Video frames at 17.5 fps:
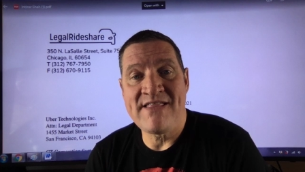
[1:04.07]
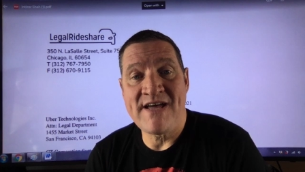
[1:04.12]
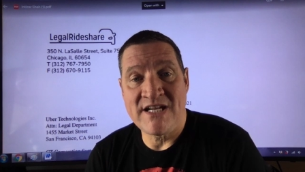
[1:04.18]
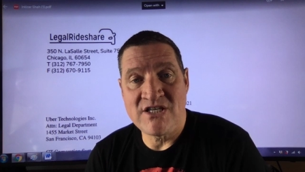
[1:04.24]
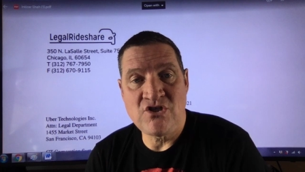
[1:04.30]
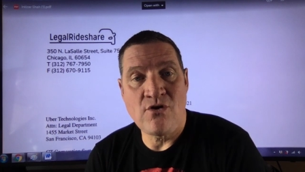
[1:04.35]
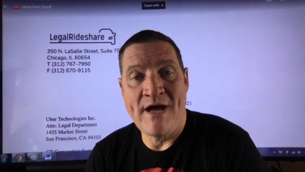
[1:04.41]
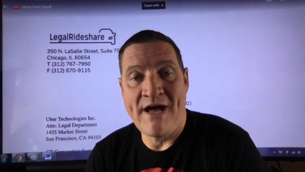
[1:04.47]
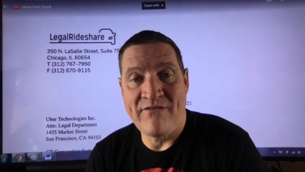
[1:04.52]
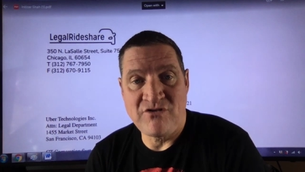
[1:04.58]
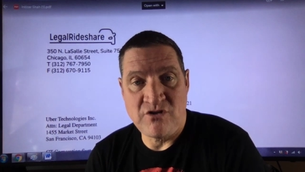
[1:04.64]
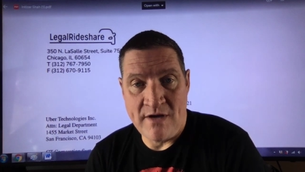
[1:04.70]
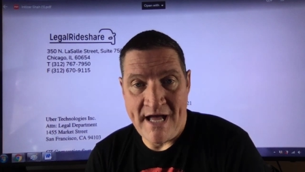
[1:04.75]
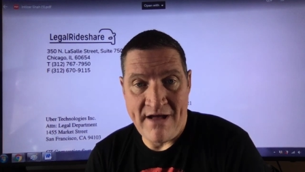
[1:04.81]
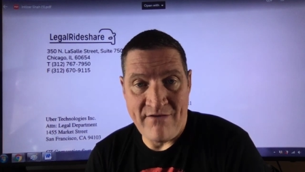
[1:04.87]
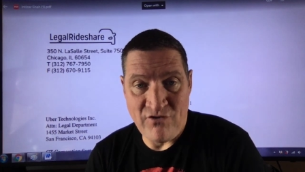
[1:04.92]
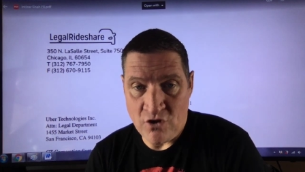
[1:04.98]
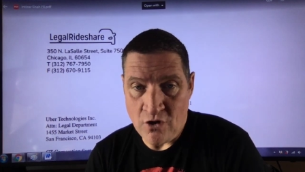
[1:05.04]
that you have to
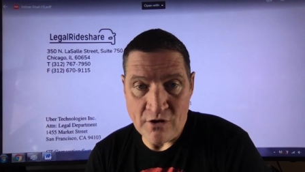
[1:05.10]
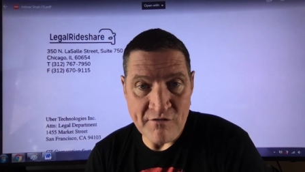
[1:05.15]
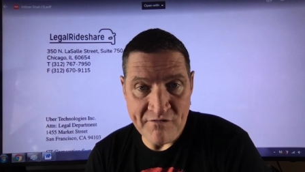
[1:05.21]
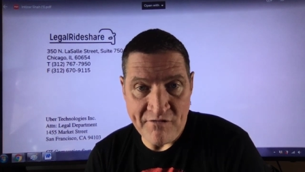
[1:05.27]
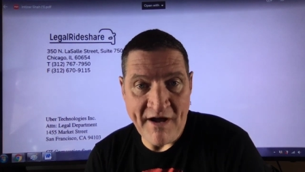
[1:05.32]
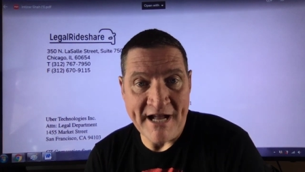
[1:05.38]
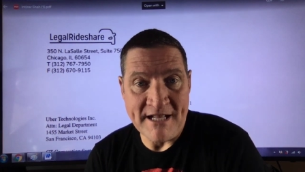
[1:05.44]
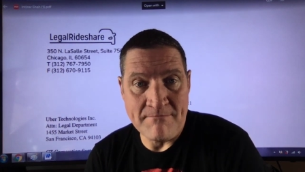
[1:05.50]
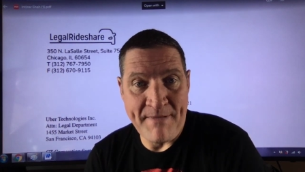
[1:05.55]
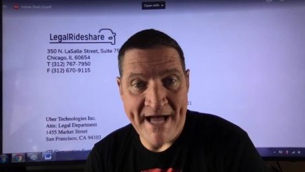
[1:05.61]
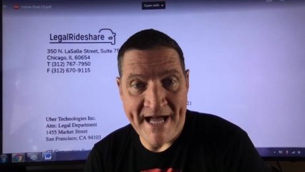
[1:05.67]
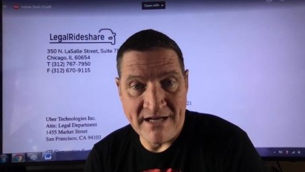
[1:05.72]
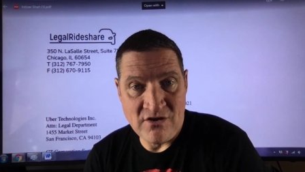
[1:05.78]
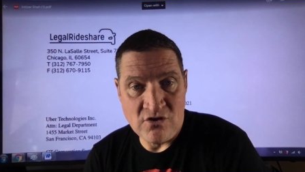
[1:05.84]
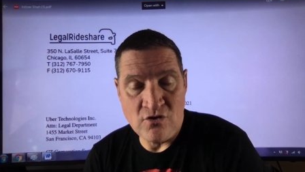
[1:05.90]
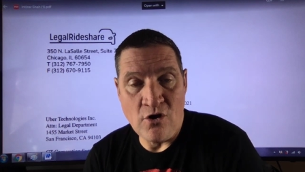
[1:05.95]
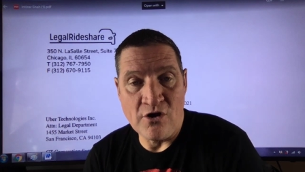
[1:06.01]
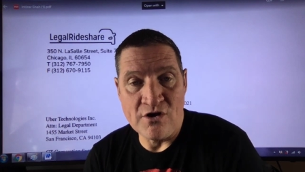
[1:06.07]
have. You have got to fight back.
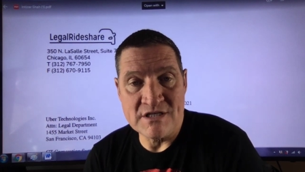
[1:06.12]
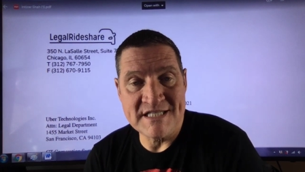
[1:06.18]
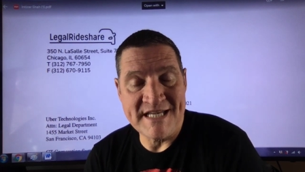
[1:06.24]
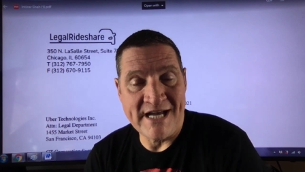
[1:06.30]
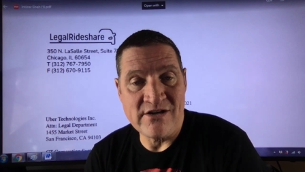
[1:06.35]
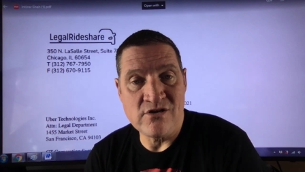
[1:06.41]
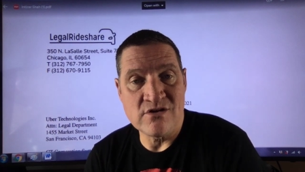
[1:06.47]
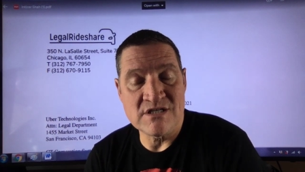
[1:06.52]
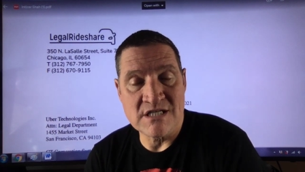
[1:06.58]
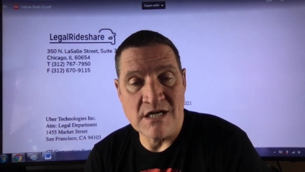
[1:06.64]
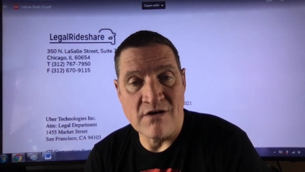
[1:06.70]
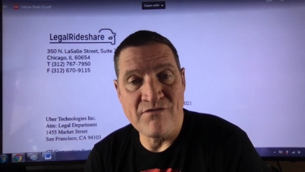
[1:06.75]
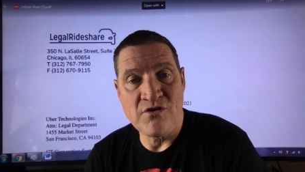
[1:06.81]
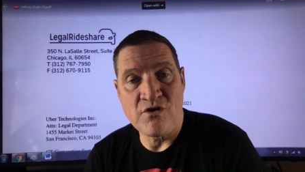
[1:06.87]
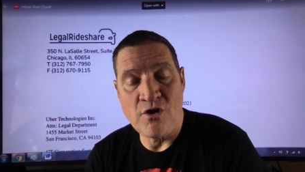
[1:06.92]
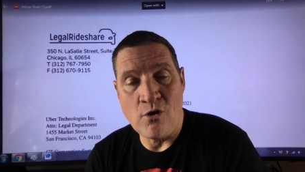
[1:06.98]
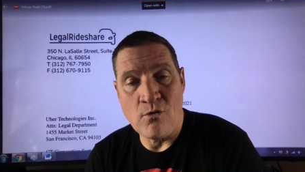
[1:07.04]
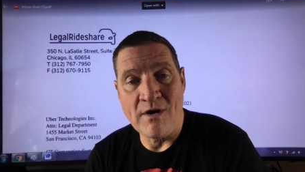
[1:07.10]
You have got to say to yourself,
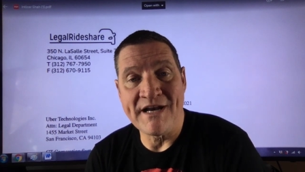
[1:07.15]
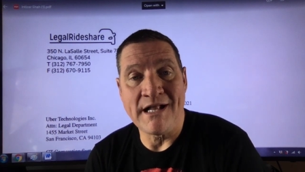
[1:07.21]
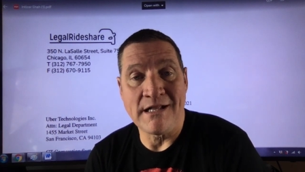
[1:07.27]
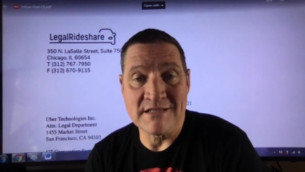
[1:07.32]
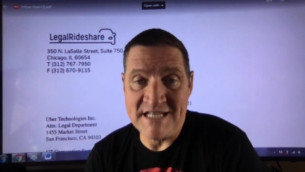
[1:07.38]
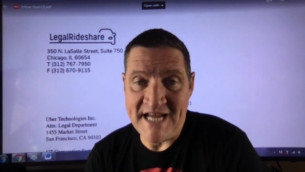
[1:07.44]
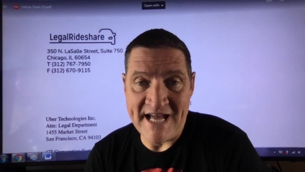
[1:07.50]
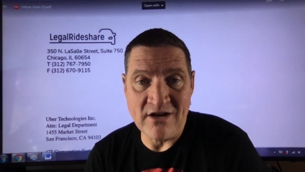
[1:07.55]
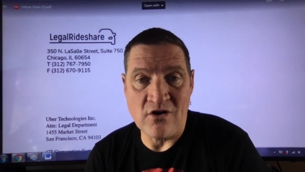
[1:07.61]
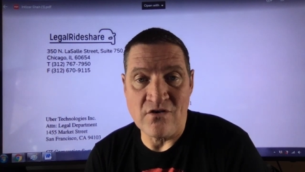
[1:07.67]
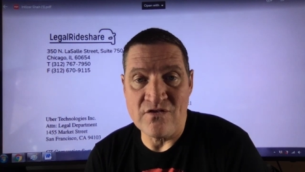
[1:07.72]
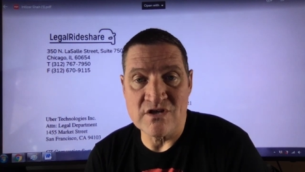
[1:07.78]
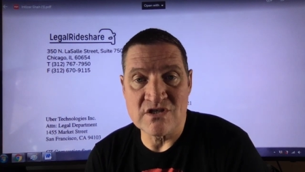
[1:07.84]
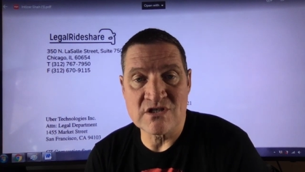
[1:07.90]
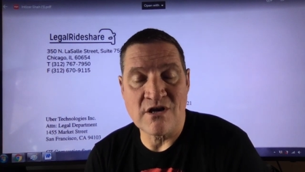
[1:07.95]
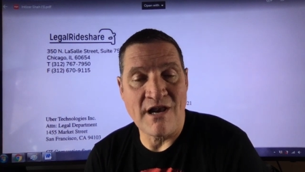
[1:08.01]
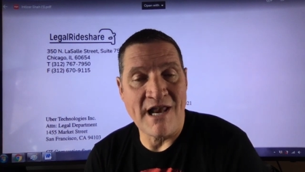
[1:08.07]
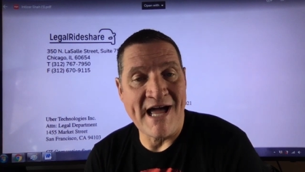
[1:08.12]
you know what? I'll take on
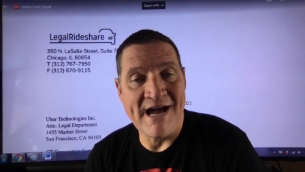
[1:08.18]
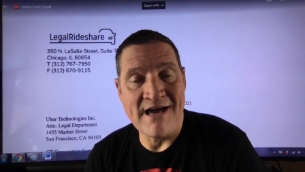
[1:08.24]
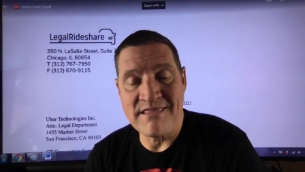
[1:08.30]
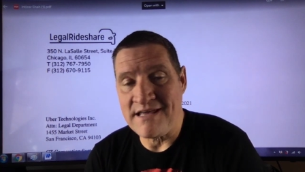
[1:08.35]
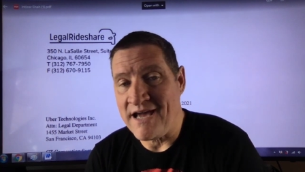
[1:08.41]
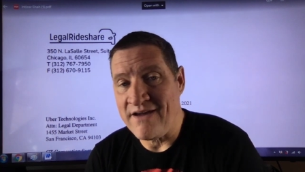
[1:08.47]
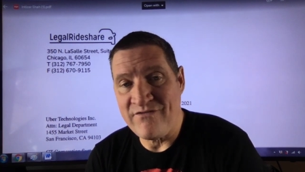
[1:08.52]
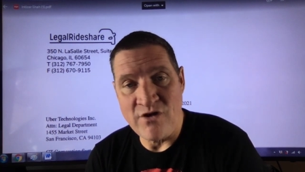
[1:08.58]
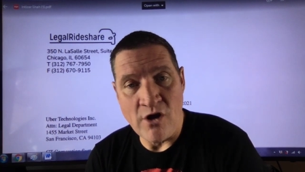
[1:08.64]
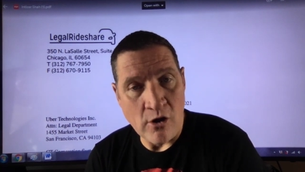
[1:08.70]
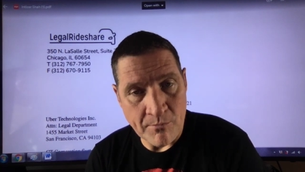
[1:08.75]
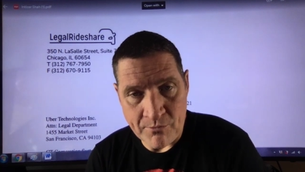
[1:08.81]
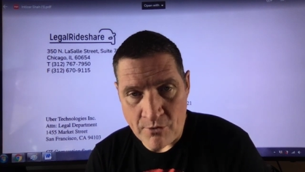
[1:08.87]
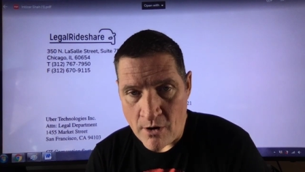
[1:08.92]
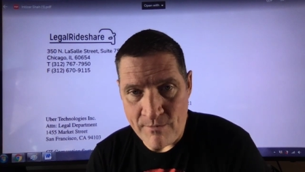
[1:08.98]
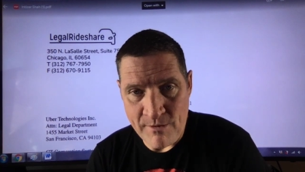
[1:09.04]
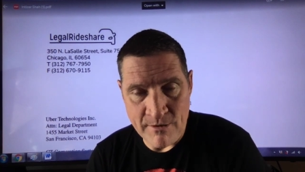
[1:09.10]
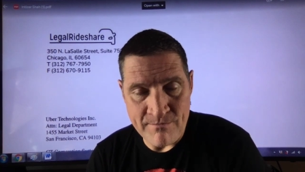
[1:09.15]
this Goliath. I have no
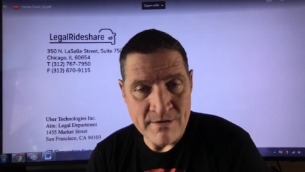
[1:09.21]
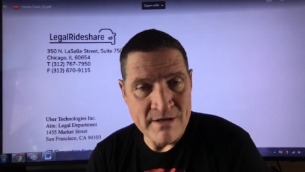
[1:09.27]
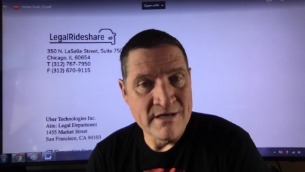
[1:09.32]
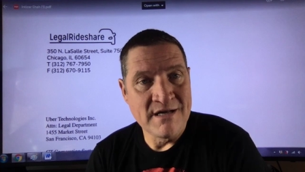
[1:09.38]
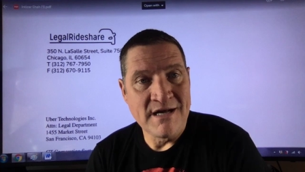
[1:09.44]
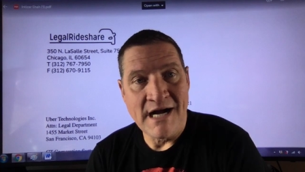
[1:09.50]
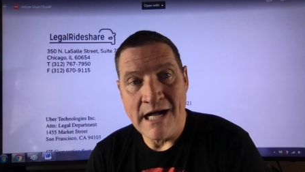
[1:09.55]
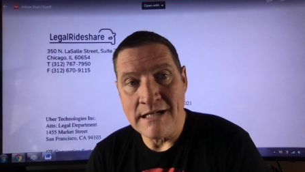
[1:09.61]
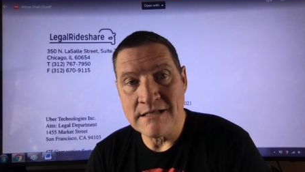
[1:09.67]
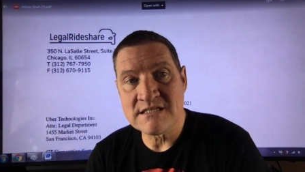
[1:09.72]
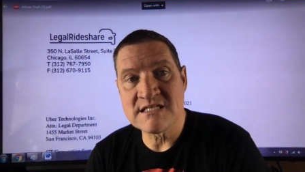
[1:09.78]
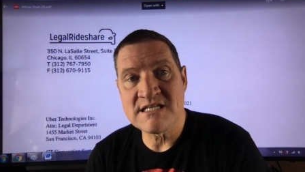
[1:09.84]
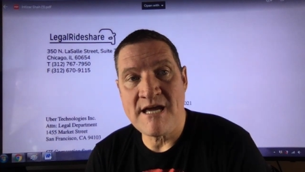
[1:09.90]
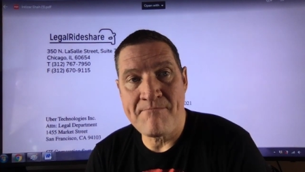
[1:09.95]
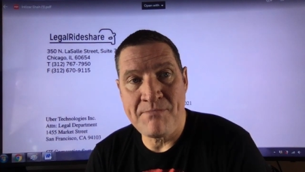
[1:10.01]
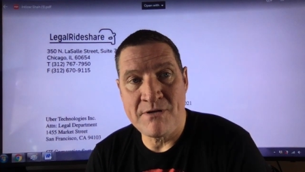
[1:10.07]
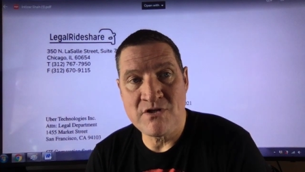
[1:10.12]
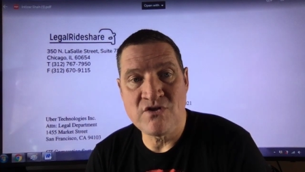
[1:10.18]
problem. I'll
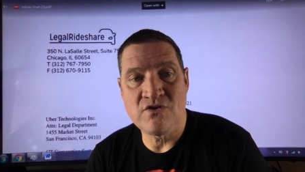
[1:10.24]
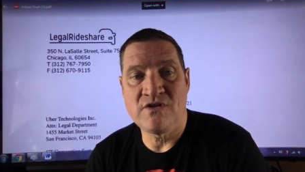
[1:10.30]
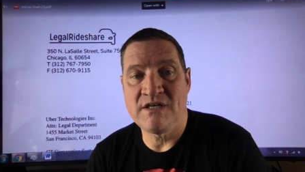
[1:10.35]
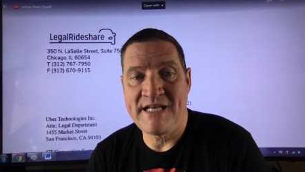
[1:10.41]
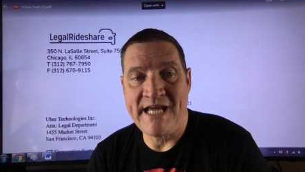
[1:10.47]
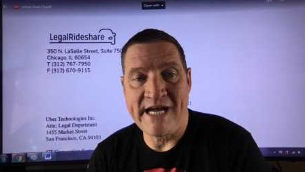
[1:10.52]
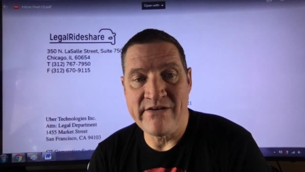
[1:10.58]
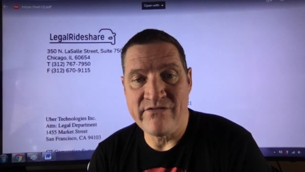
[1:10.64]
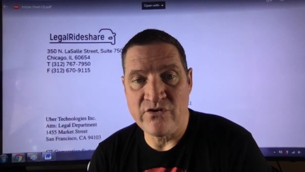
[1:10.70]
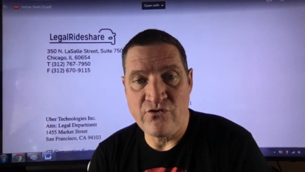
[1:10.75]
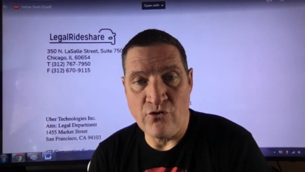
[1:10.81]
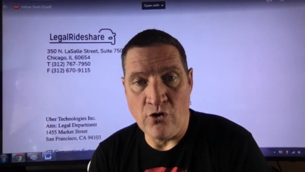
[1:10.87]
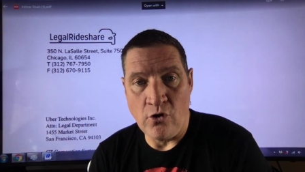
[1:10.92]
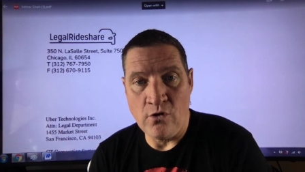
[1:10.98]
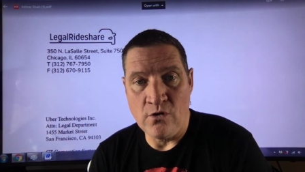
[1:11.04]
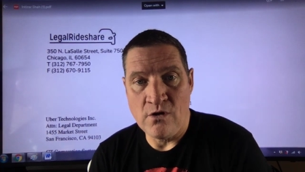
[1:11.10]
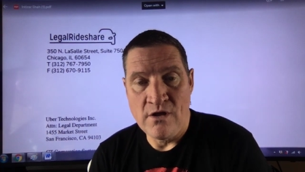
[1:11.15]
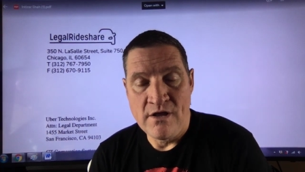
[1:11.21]
step into the David
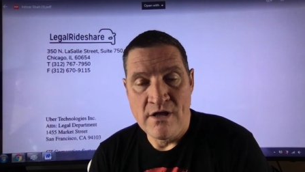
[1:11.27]
role.